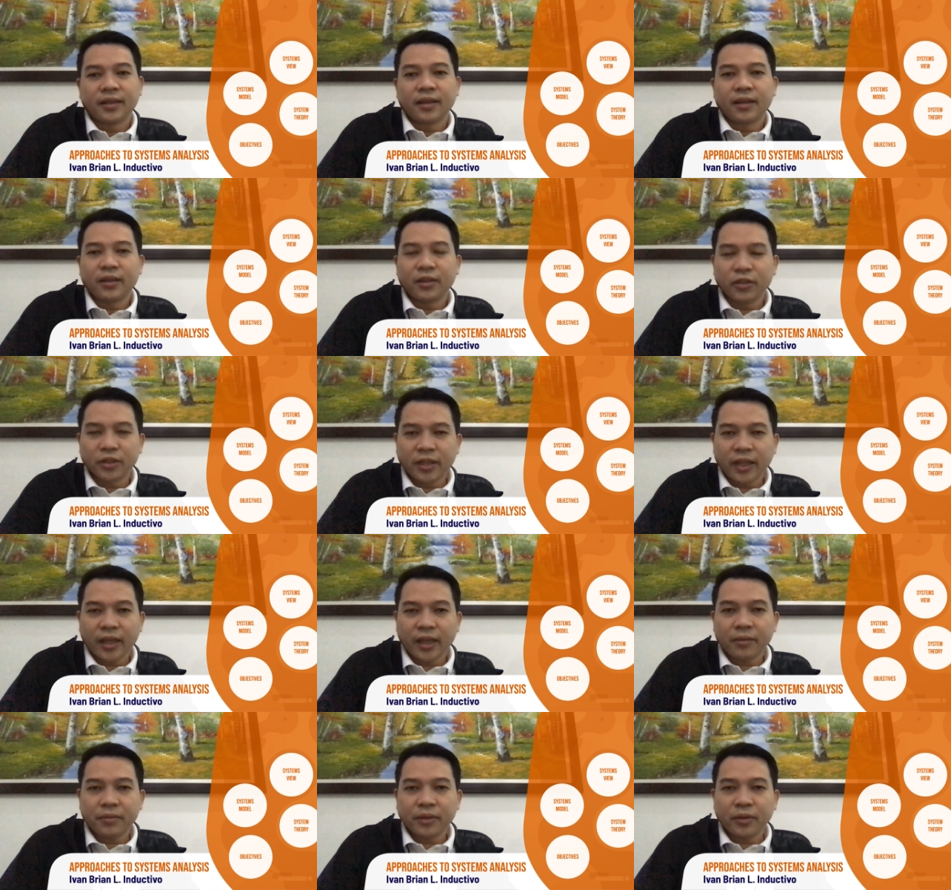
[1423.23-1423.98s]
Good
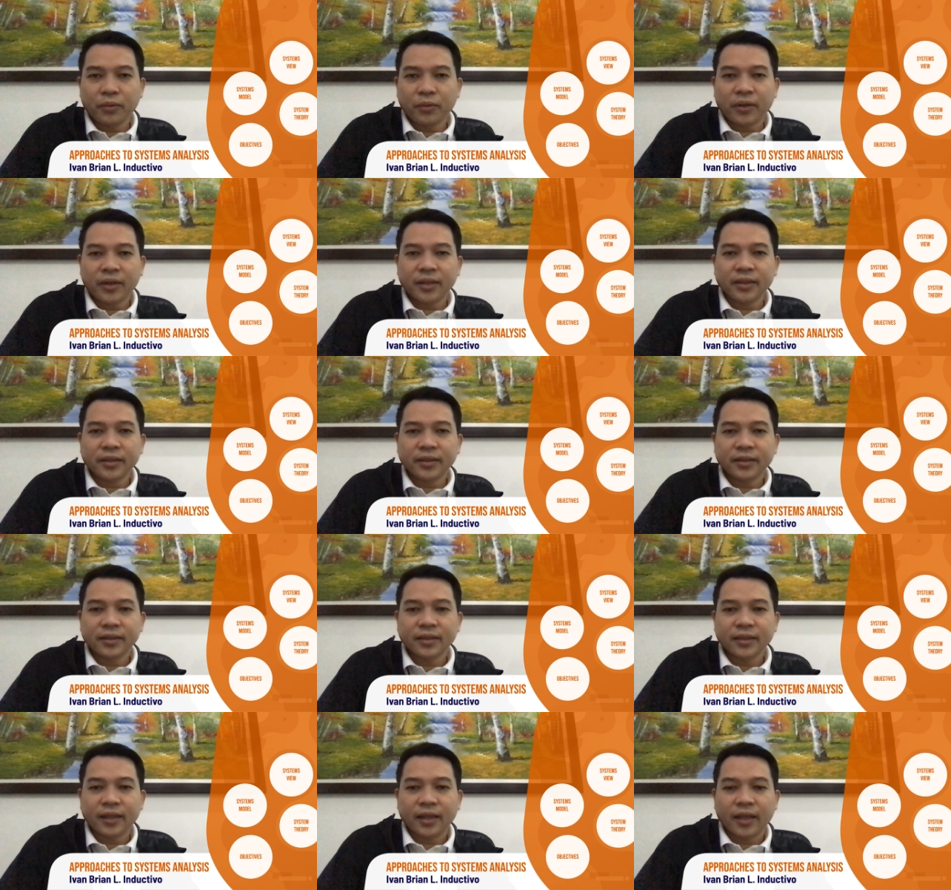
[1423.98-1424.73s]
day, everyone,
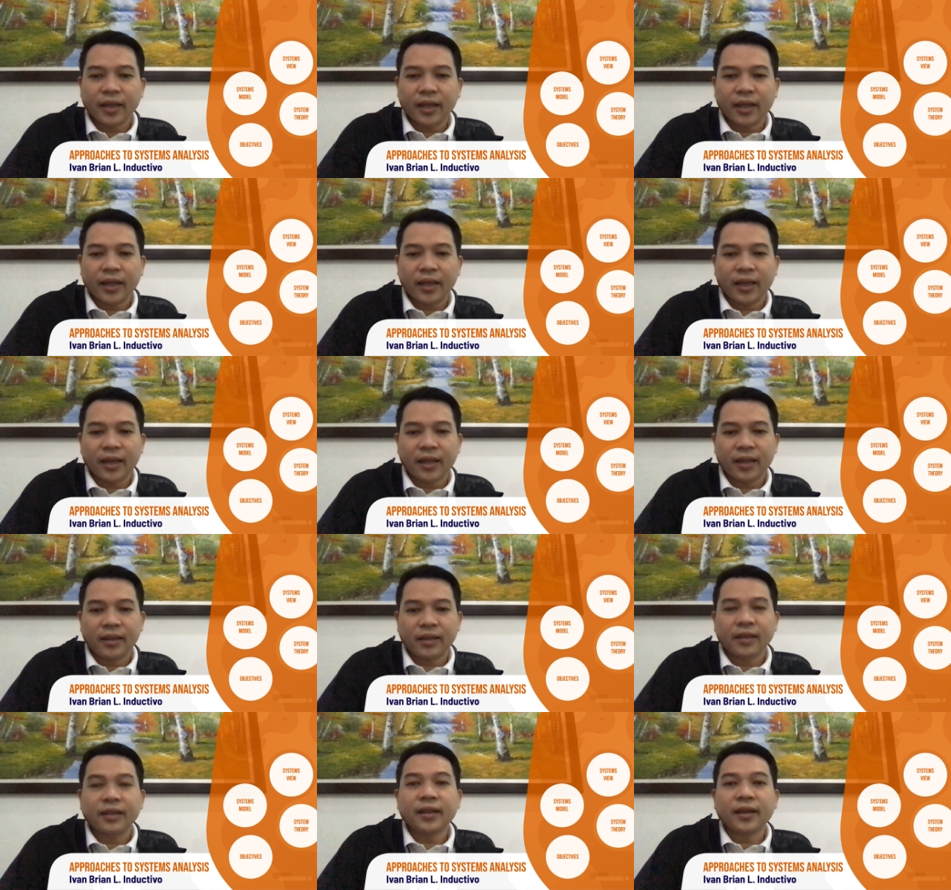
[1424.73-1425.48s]

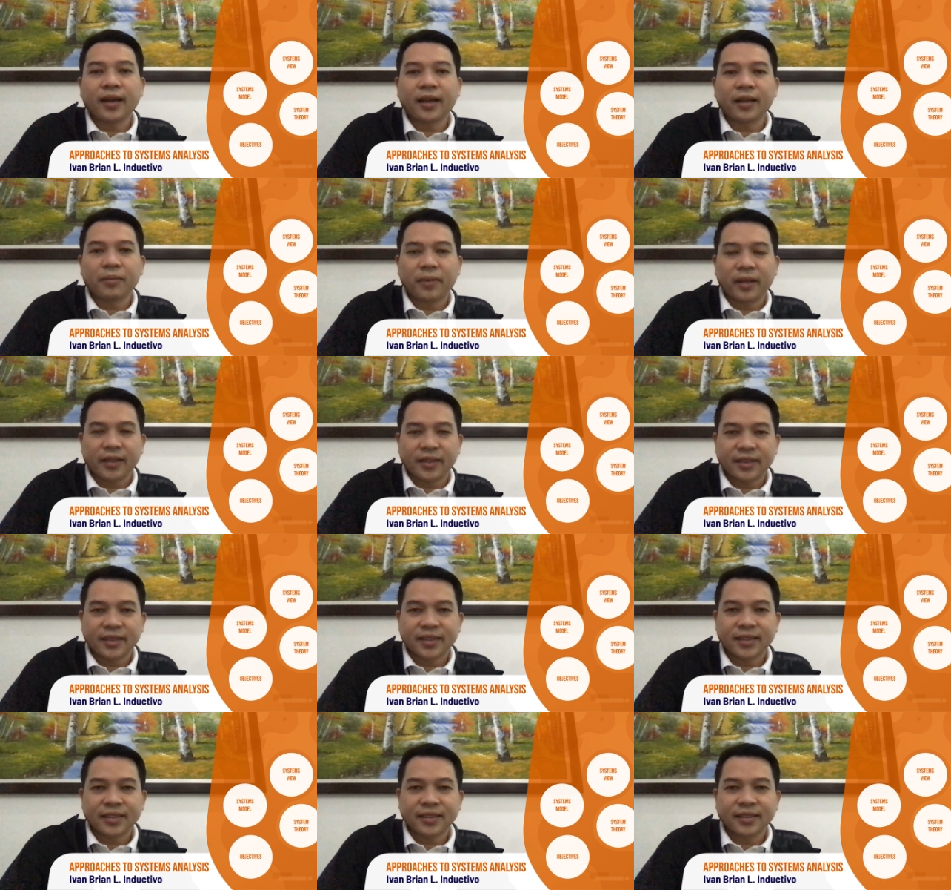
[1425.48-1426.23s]
and God bless.